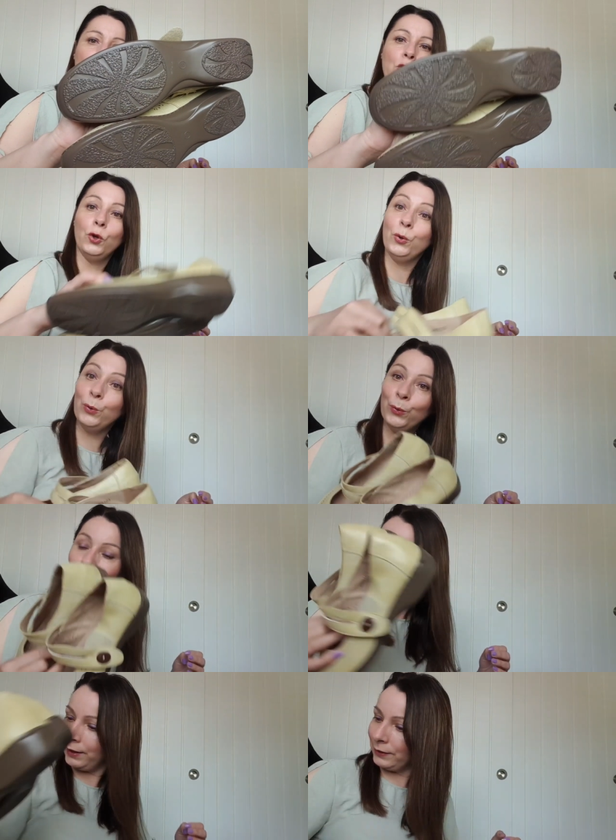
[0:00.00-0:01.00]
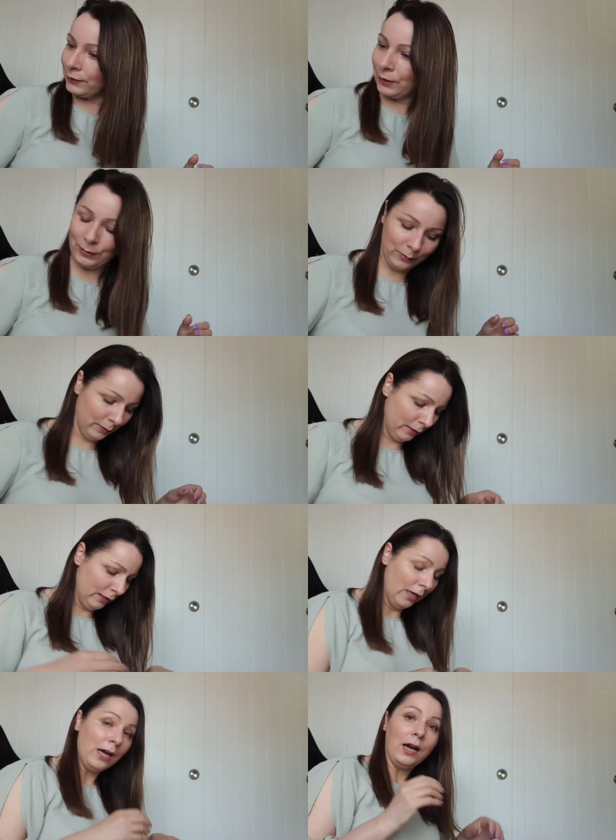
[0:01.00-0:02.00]
New. No. So
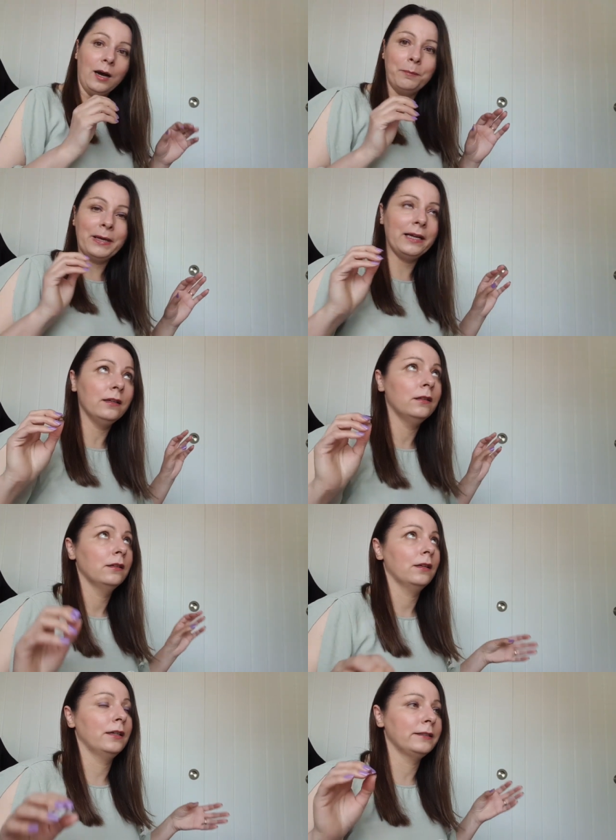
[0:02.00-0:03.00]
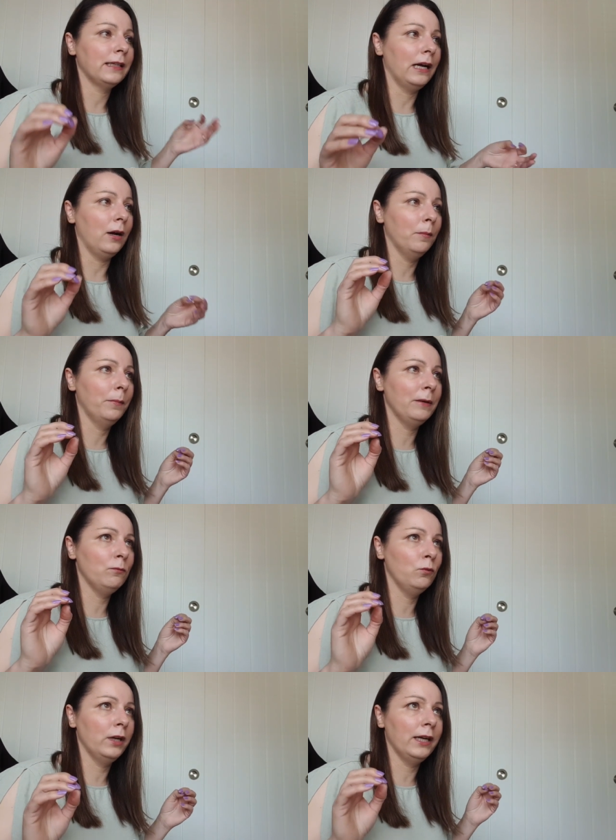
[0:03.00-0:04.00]
I've been, like I say, I've
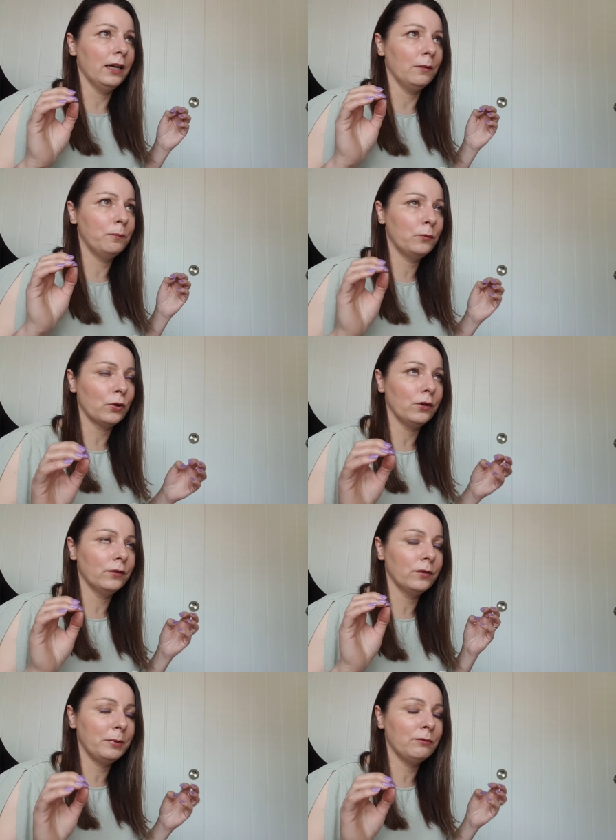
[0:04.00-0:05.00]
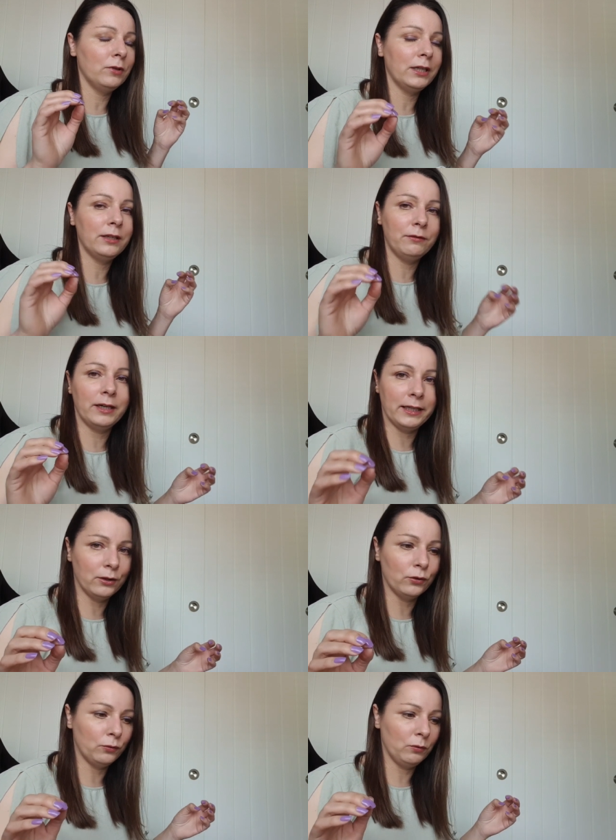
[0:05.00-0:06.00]
been really, I'm trying to be really, really
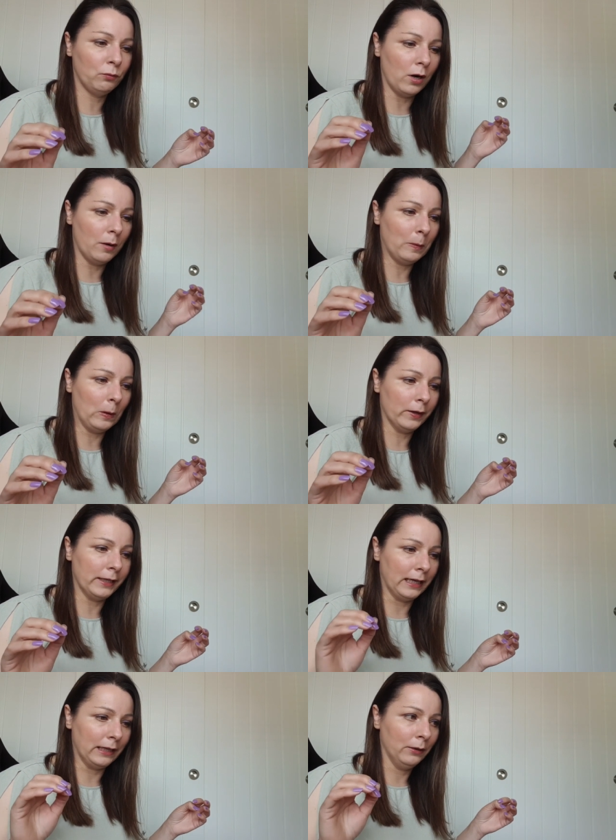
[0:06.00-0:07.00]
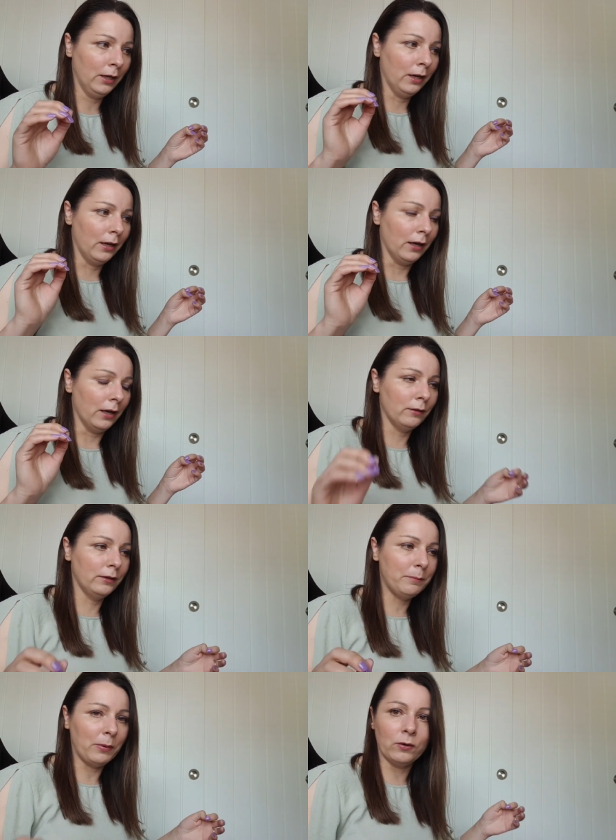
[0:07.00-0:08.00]
good with what I buy now.
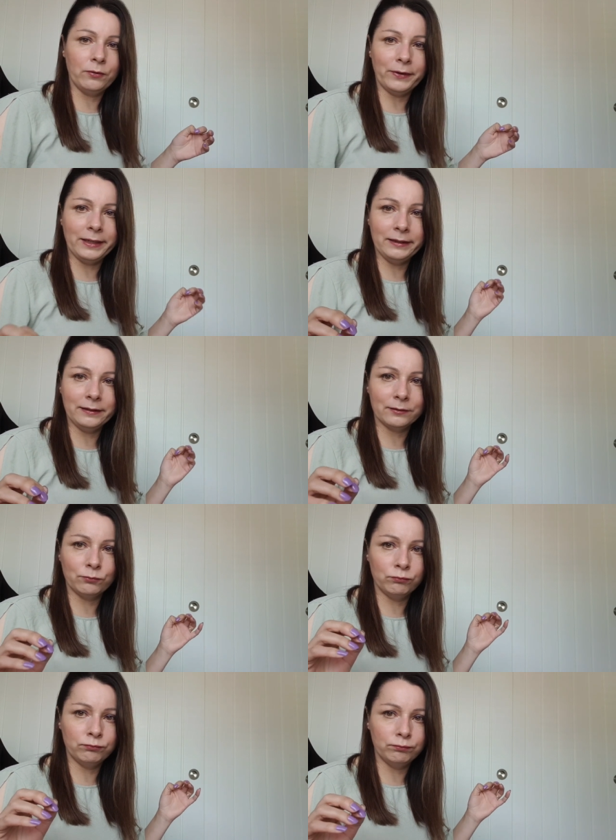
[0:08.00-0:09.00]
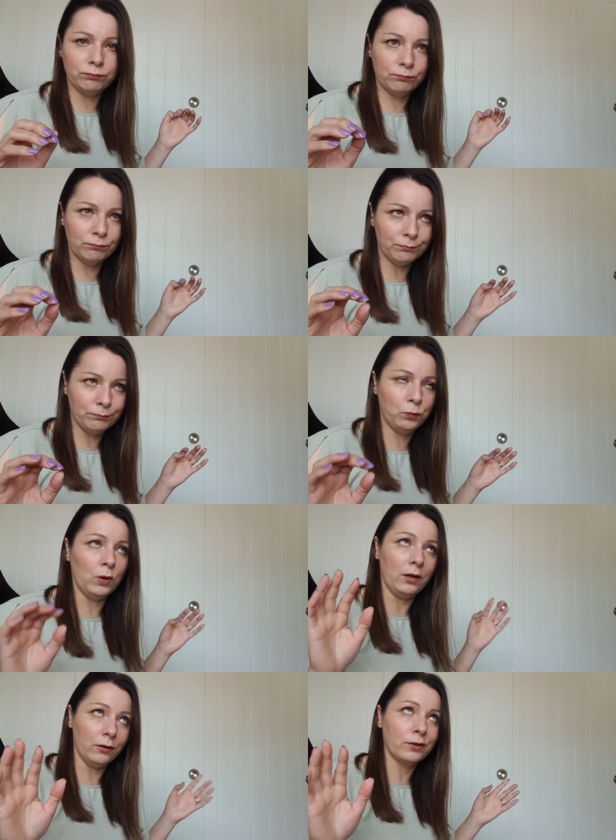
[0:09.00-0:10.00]
Only buy things
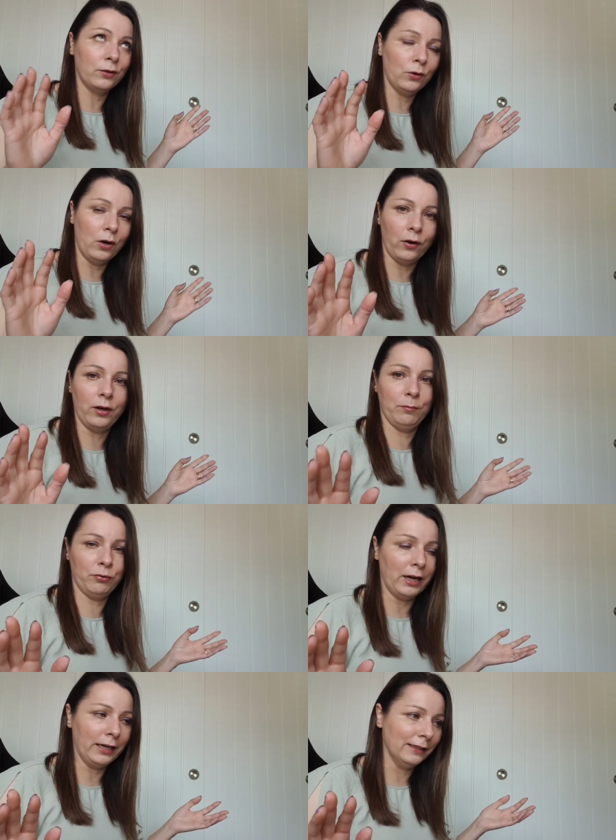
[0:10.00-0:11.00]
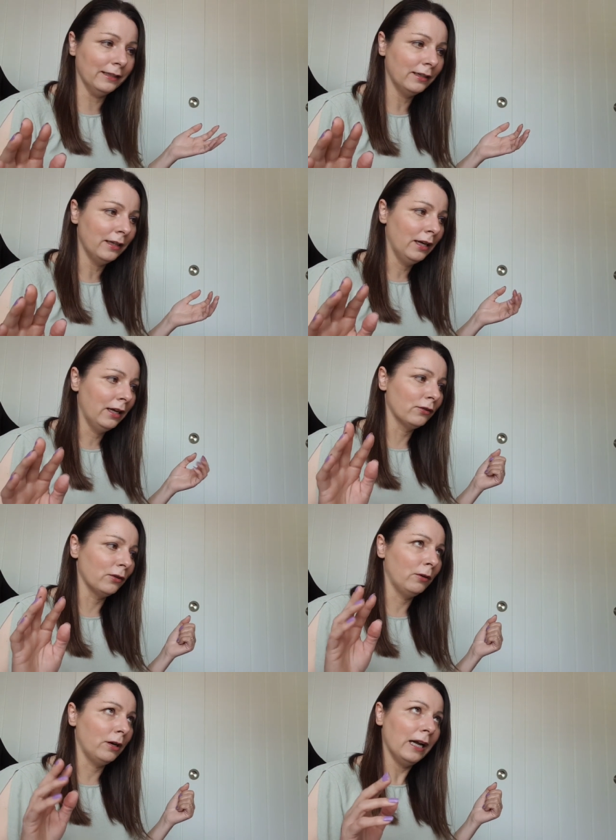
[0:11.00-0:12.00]
what I call higher brand.
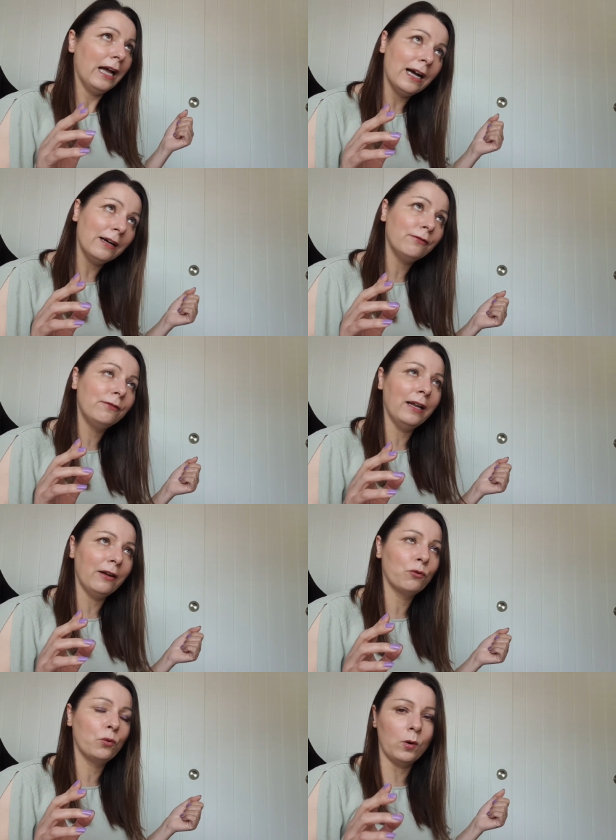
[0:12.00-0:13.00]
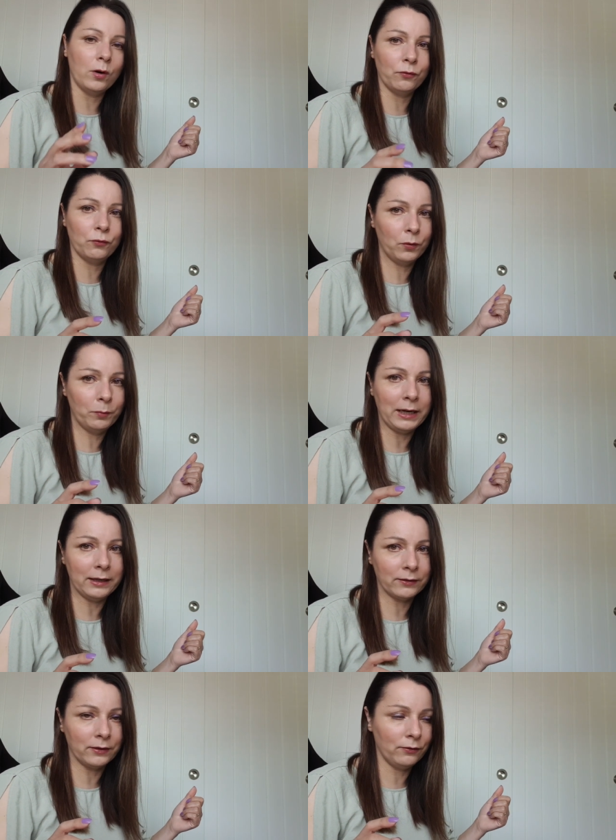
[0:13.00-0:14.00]
So I have left quite a few
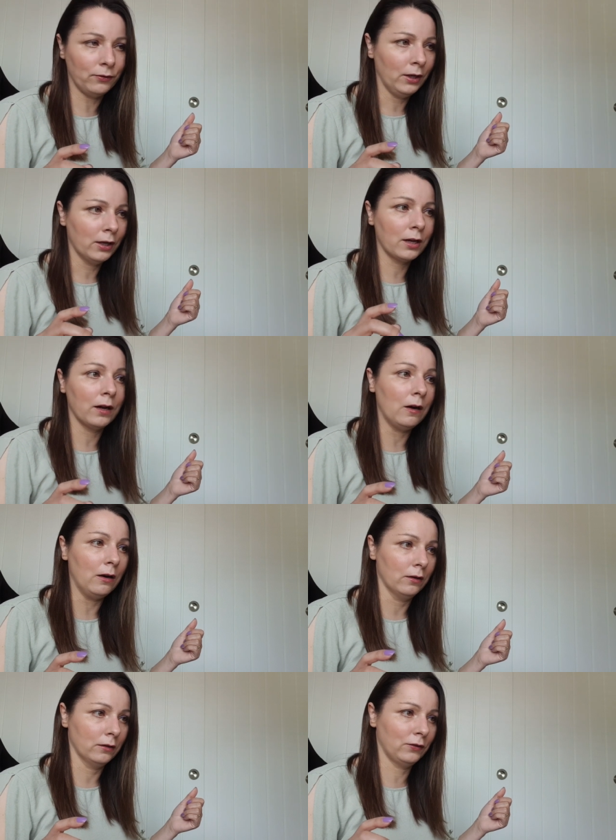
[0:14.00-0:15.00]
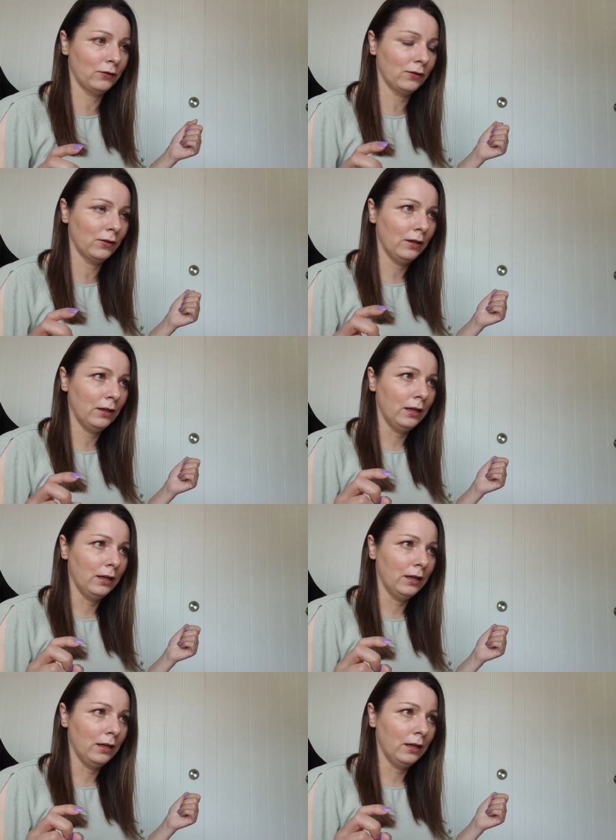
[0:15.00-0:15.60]
pairs of Clarks.